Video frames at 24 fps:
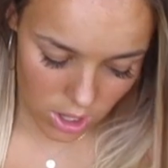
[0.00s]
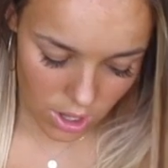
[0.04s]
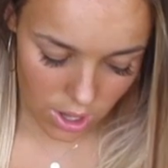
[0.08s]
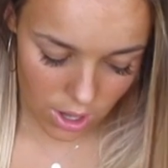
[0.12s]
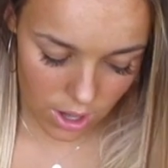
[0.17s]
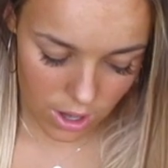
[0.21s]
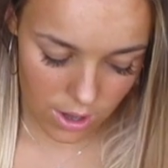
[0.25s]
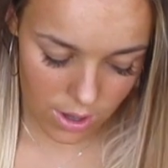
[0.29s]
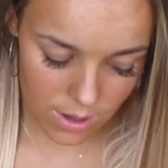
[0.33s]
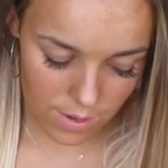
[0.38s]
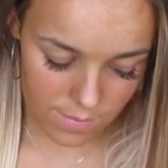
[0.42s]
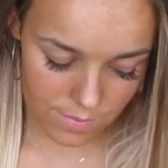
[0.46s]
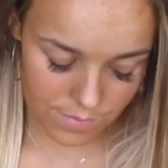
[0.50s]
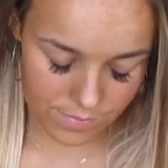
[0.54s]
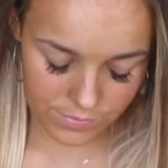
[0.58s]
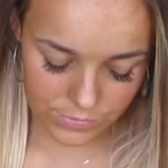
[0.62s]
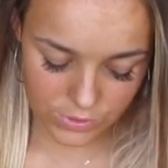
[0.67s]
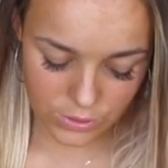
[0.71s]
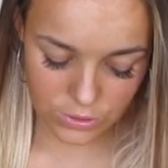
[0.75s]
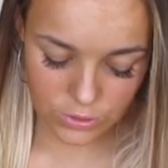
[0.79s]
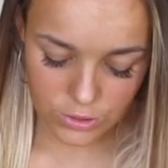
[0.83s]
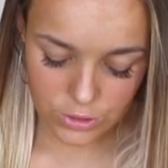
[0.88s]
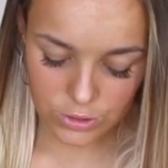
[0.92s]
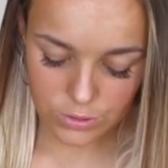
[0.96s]

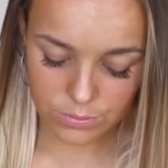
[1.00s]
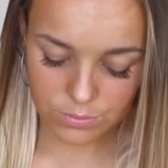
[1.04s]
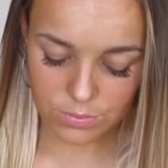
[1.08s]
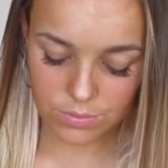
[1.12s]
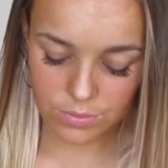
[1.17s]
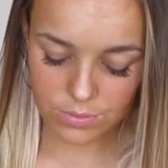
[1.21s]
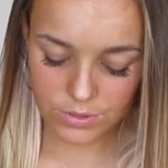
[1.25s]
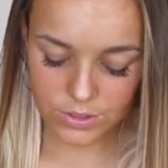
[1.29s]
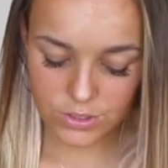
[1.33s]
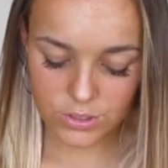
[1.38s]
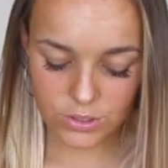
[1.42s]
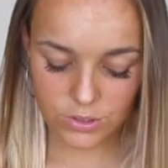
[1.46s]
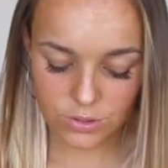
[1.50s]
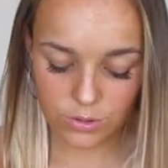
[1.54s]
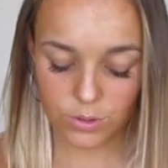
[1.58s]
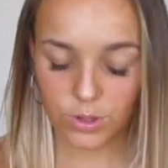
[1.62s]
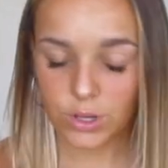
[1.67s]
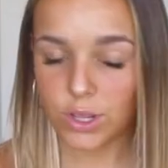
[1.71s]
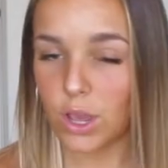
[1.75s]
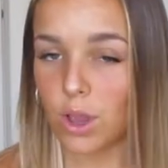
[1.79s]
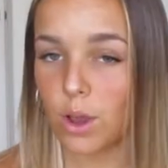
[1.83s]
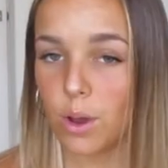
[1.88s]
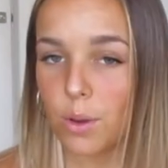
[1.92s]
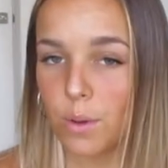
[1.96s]
YouTube
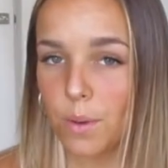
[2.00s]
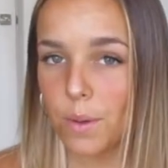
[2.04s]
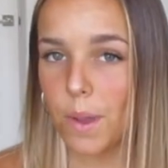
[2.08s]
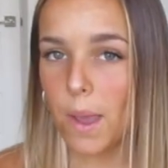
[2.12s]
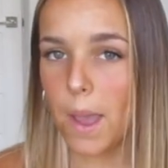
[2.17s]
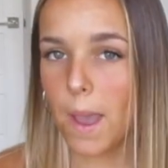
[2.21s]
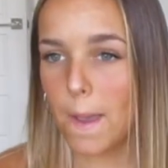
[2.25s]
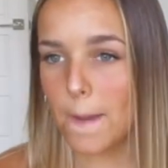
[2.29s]
Studio